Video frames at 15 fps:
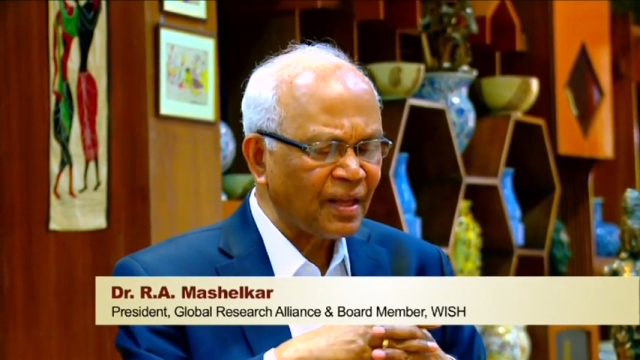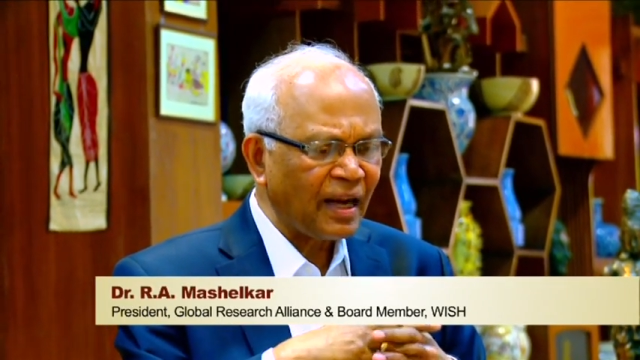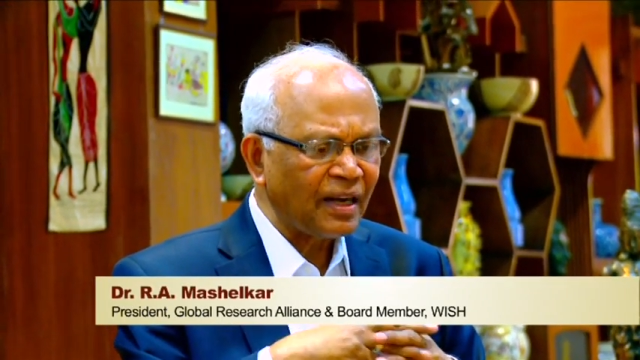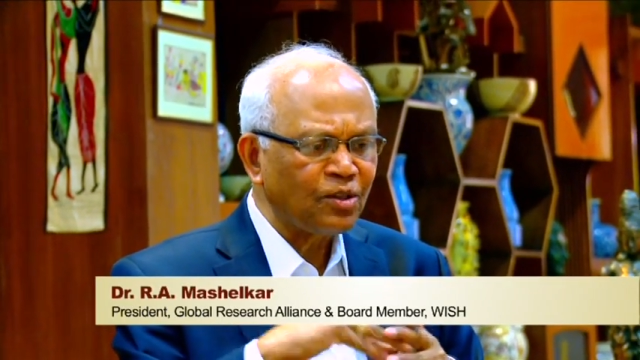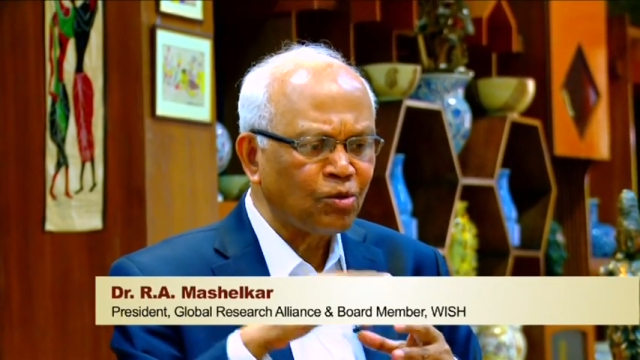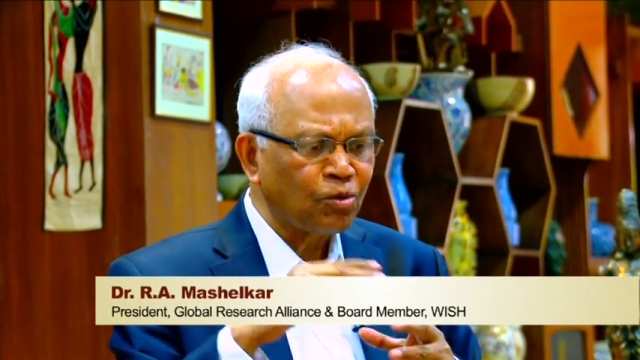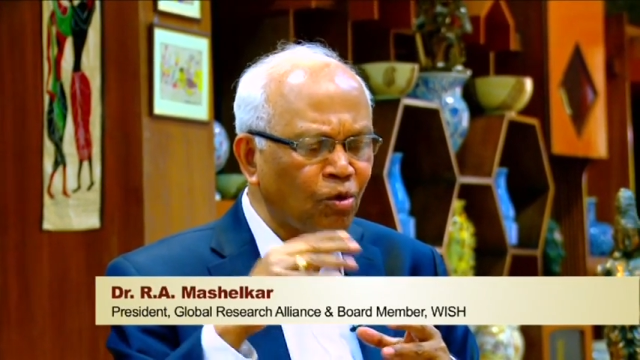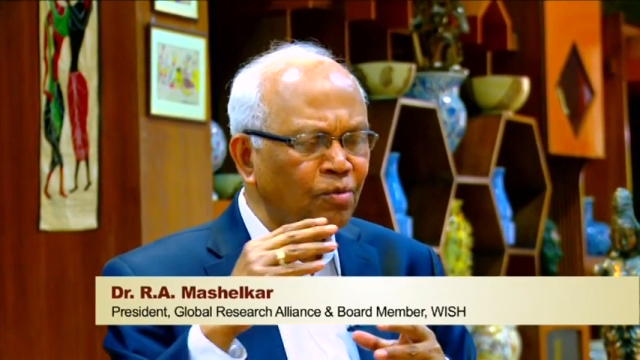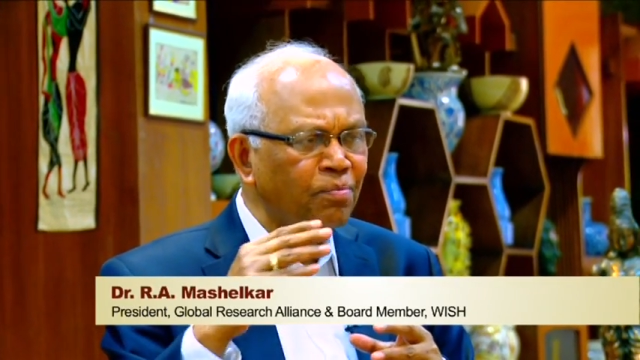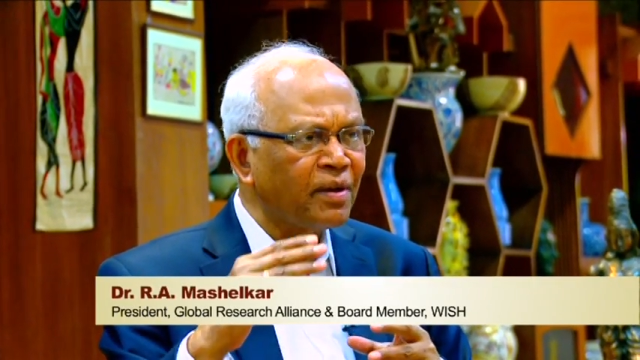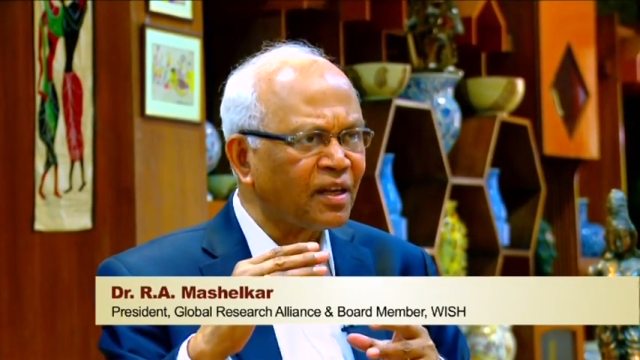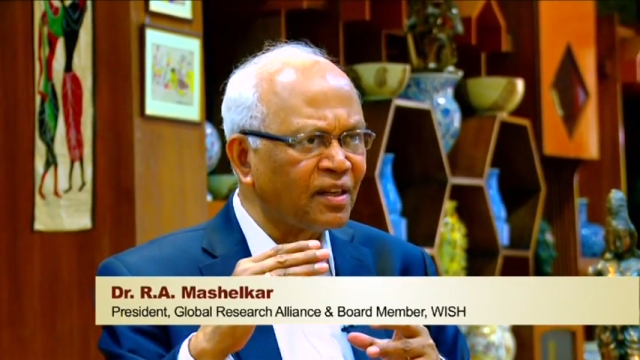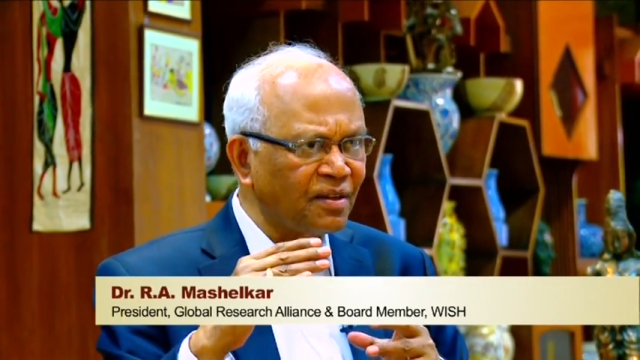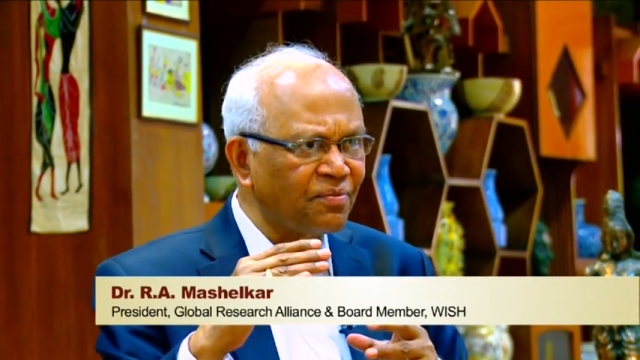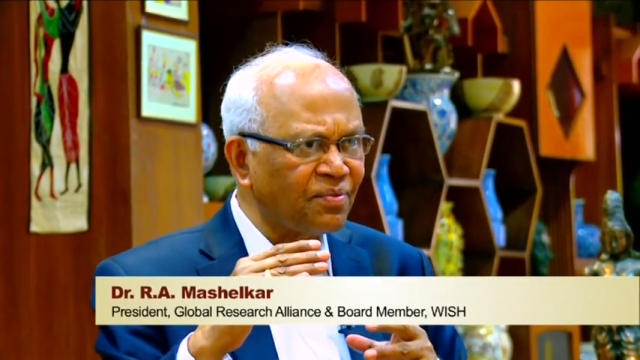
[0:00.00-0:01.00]
And you don't
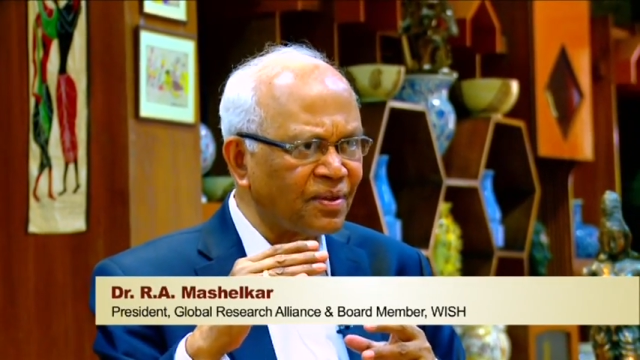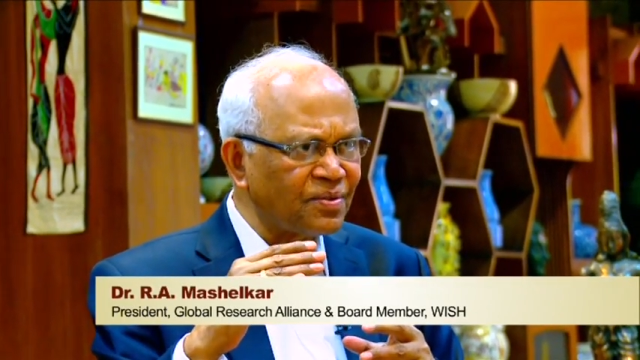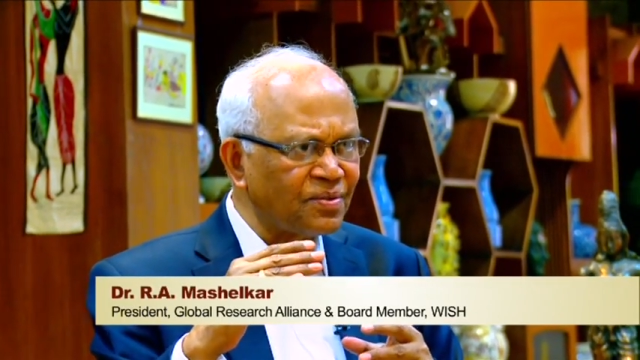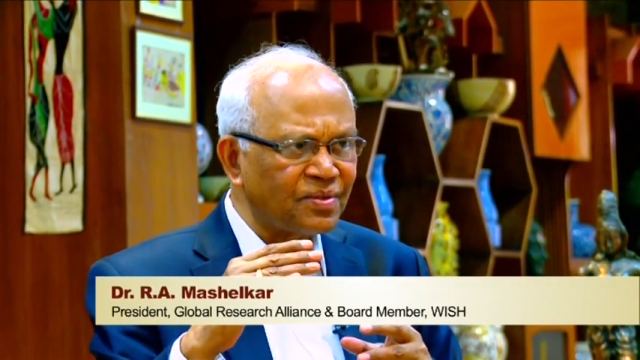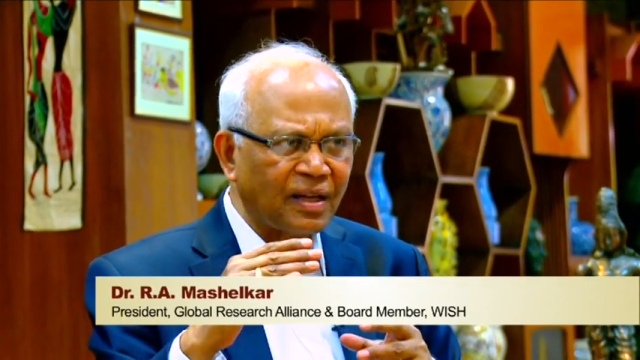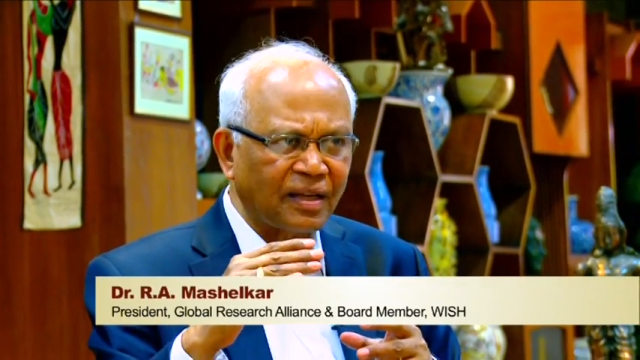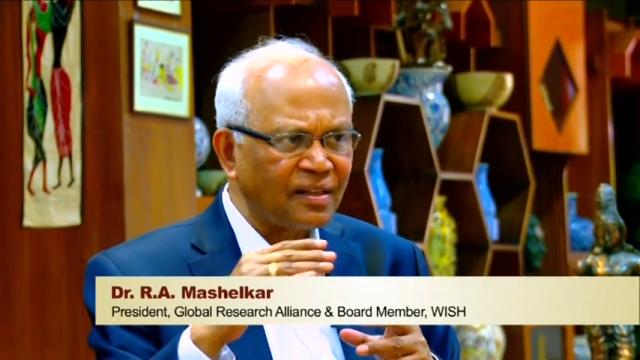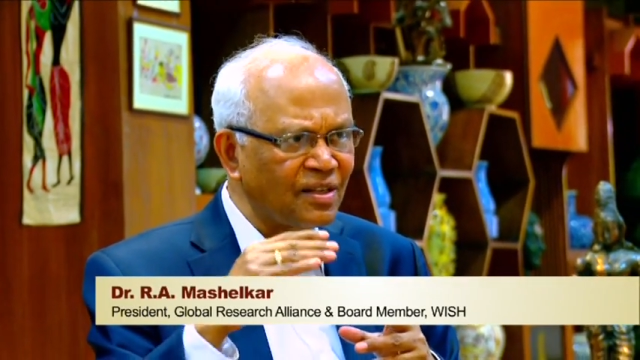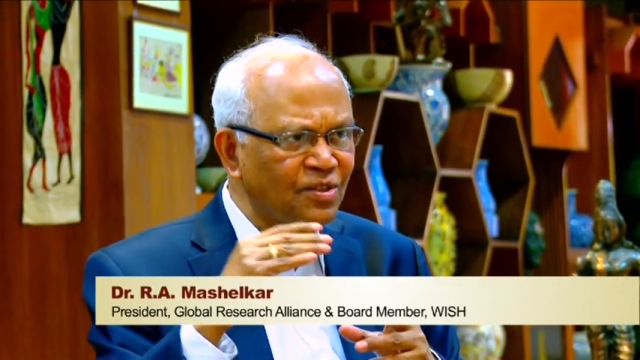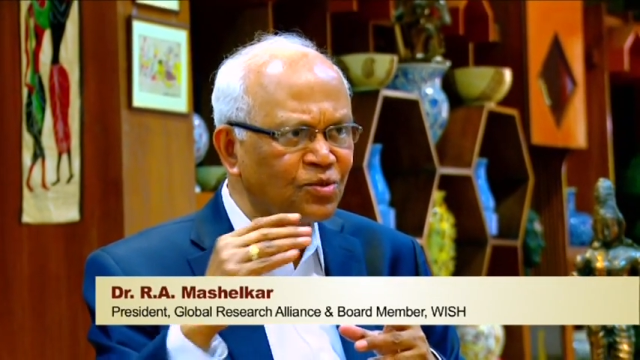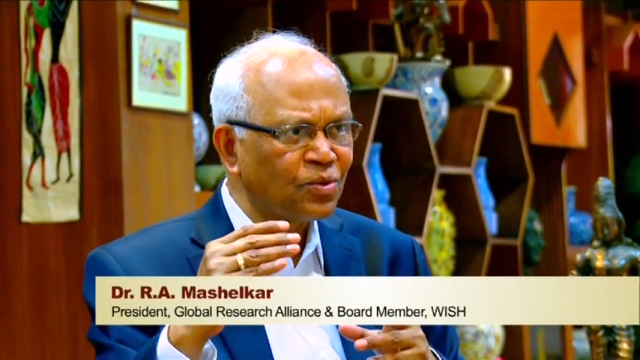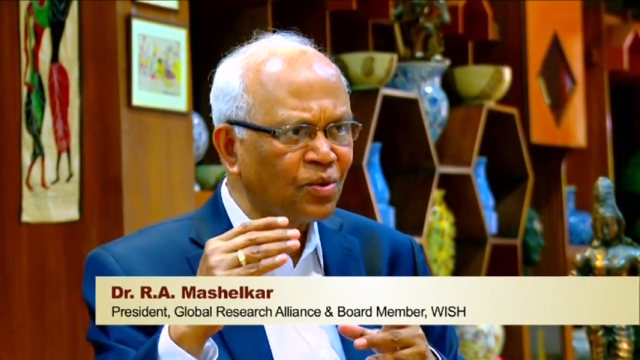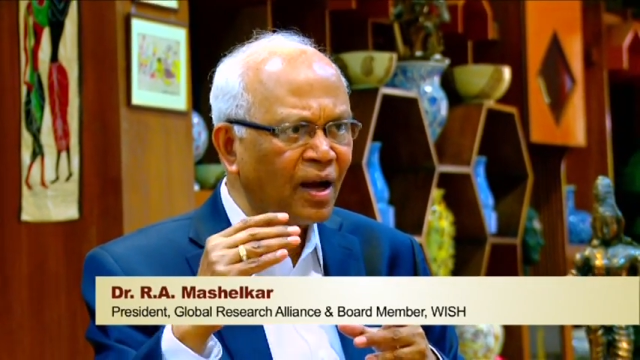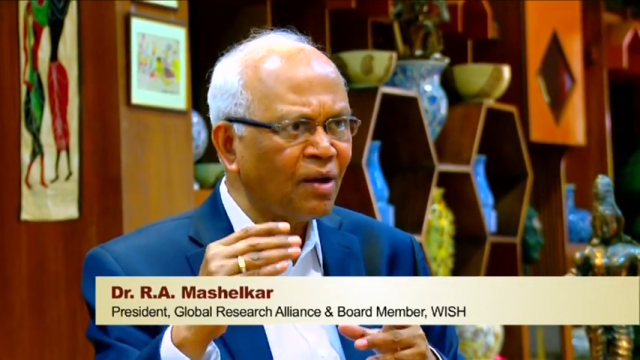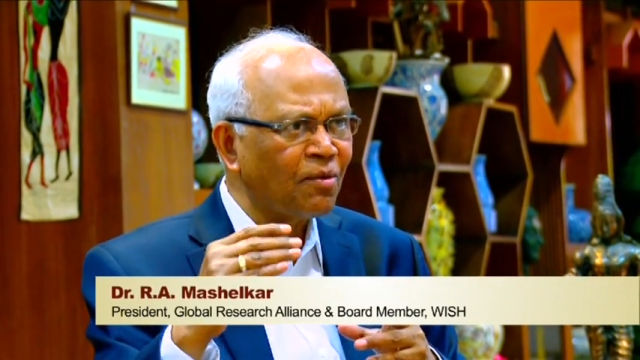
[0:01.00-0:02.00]
make a difference unless
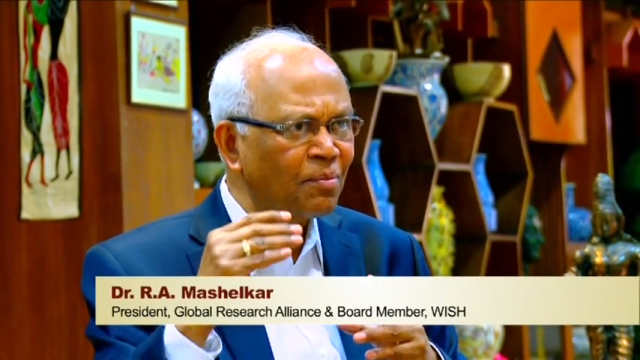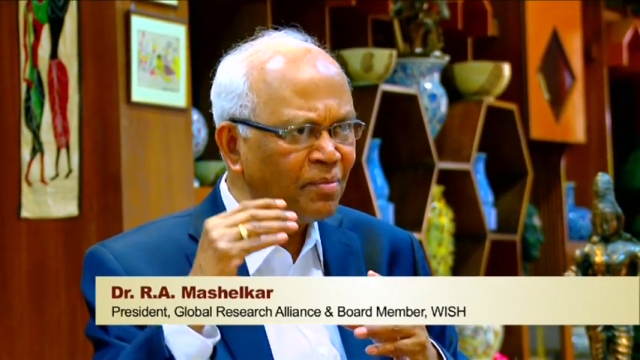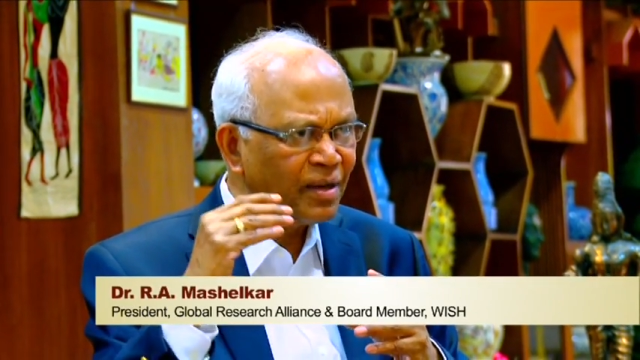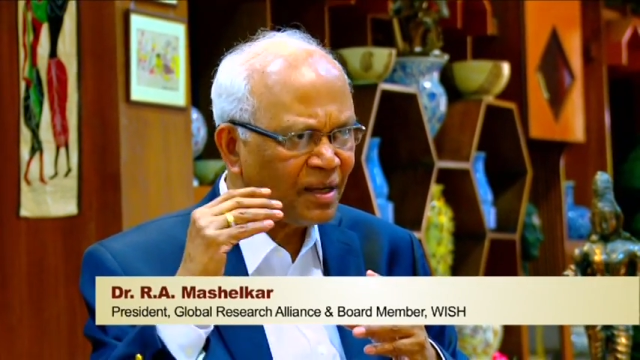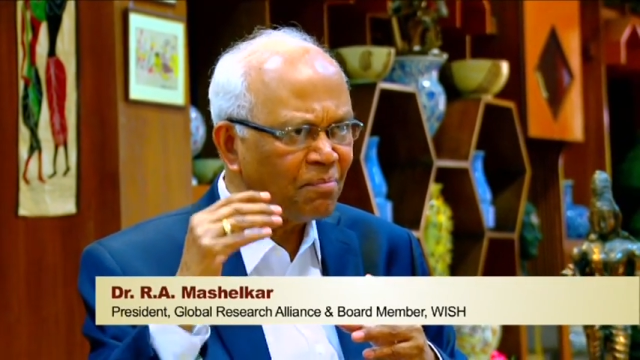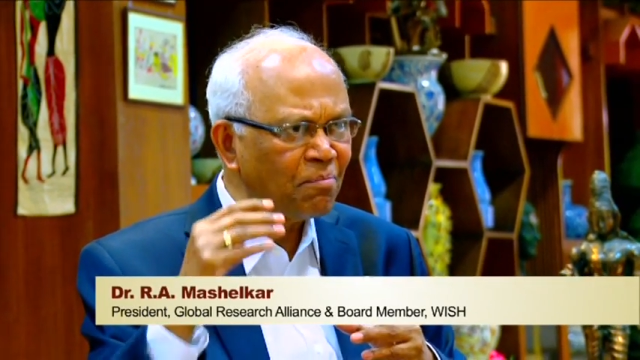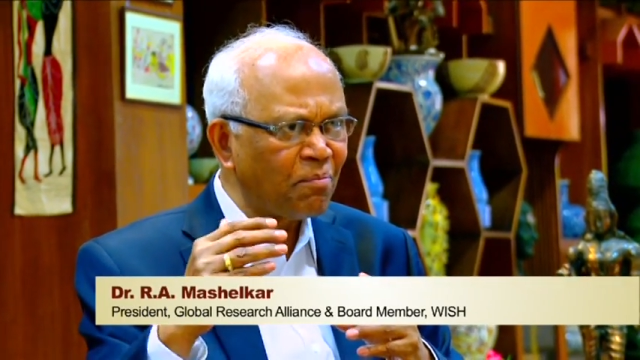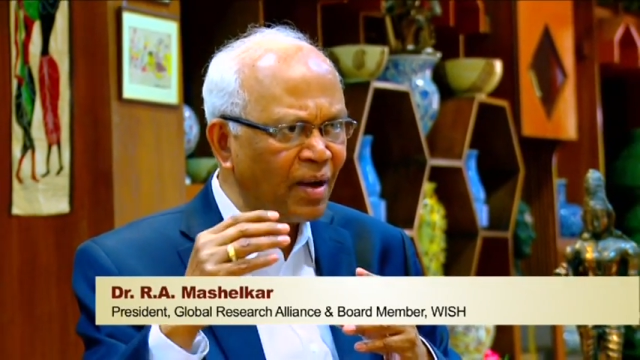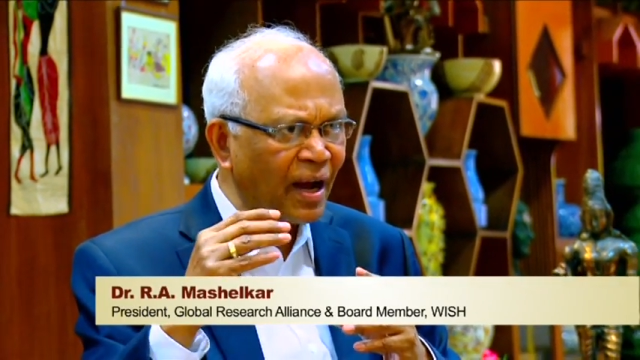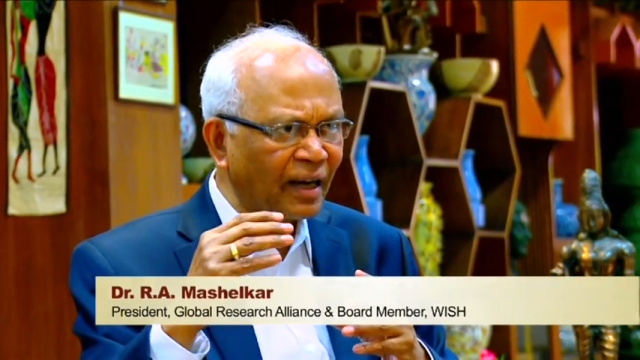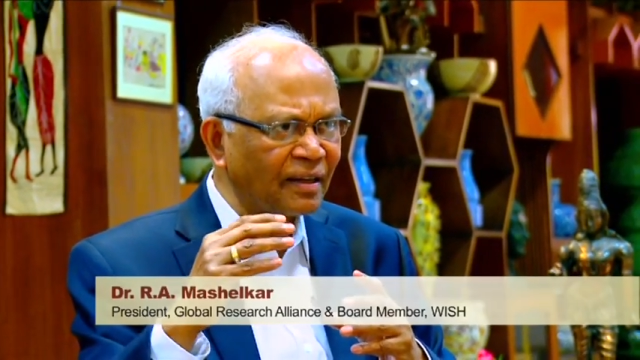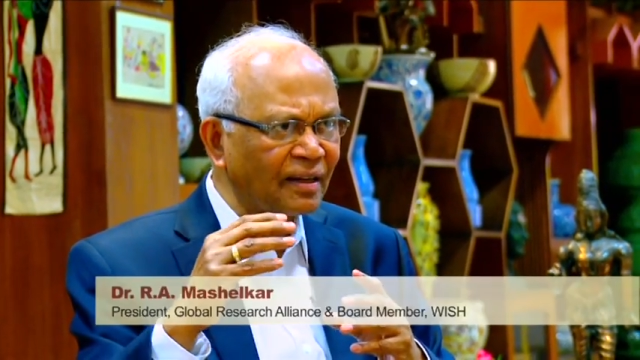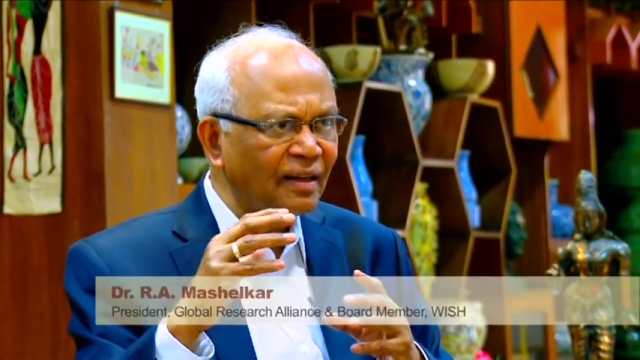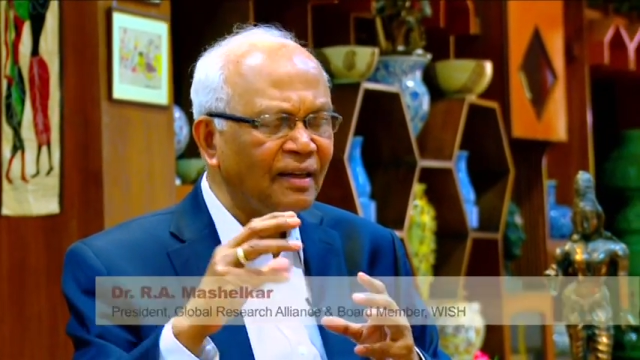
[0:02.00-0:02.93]
you have a big impact.